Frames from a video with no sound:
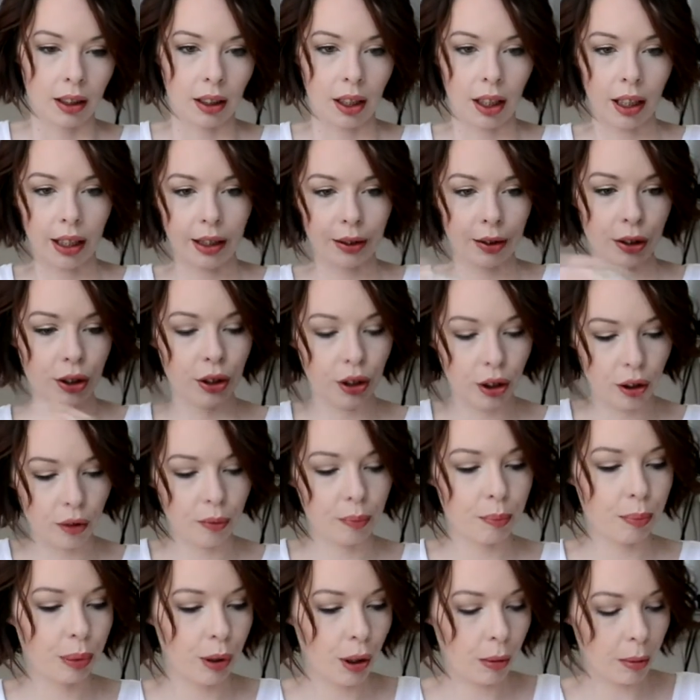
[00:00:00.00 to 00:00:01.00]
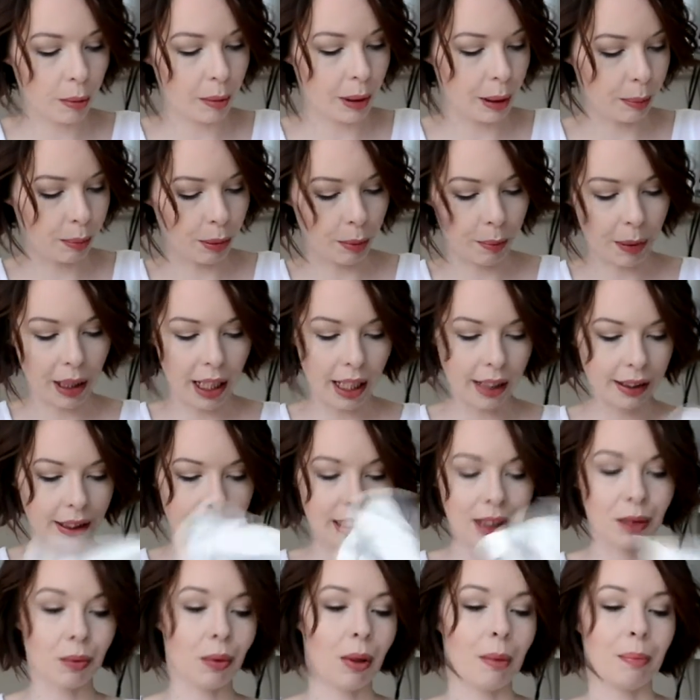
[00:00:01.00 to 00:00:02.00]
I should have probably prepared
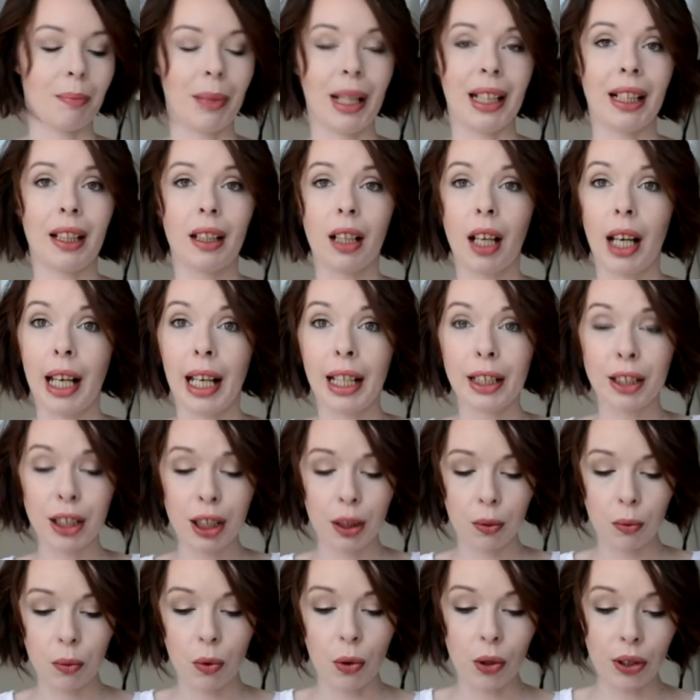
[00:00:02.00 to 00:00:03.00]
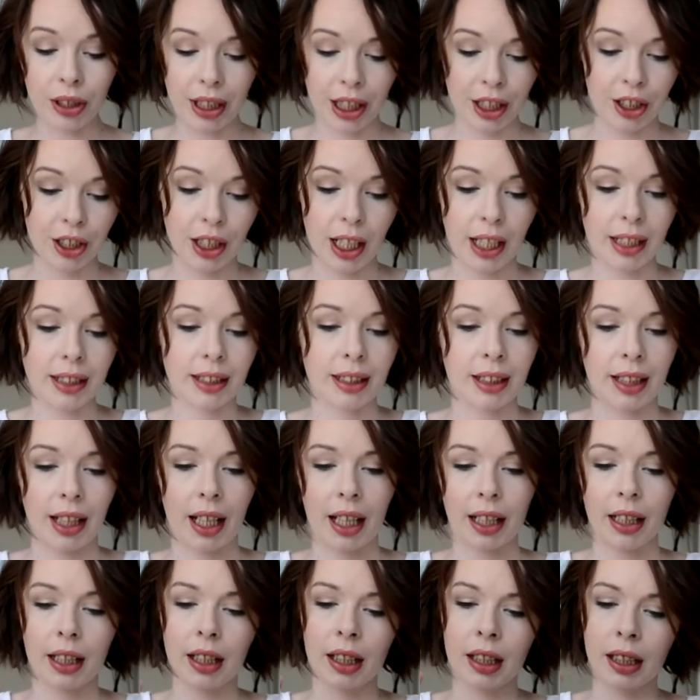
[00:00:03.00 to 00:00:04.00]
this one better. I actually wore this
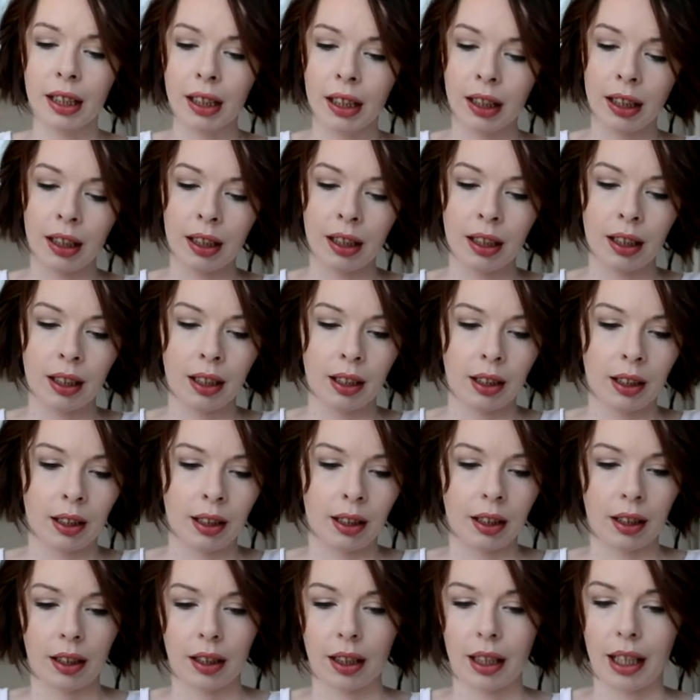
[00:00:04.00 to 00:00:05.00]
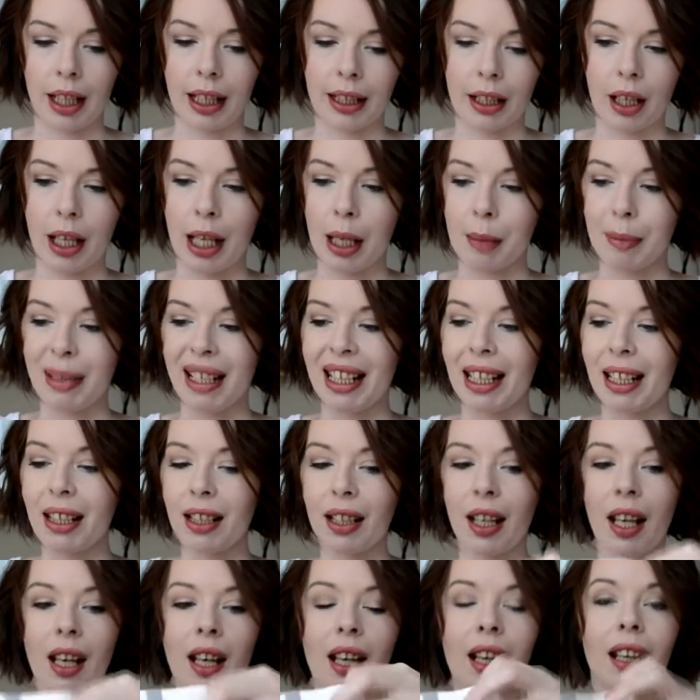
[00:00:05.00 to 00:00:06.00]
yesterday and I am
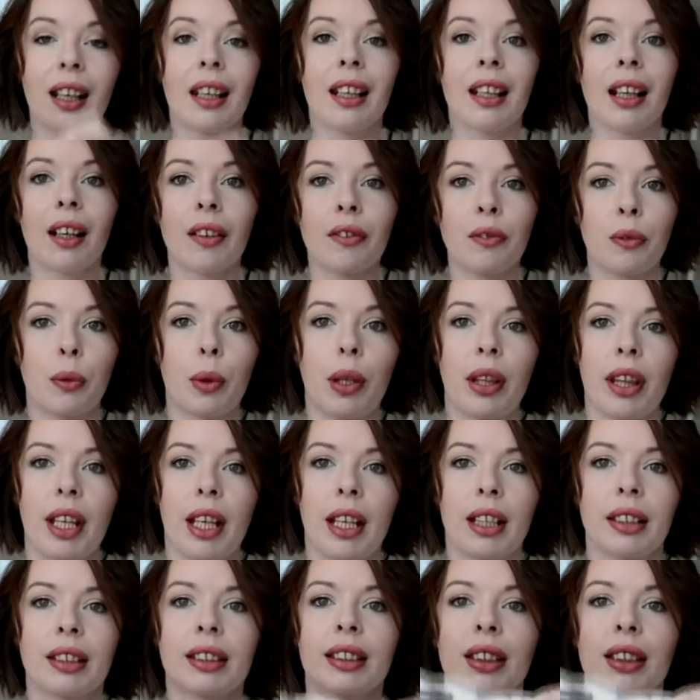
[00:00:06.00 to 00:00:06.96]
in love with it.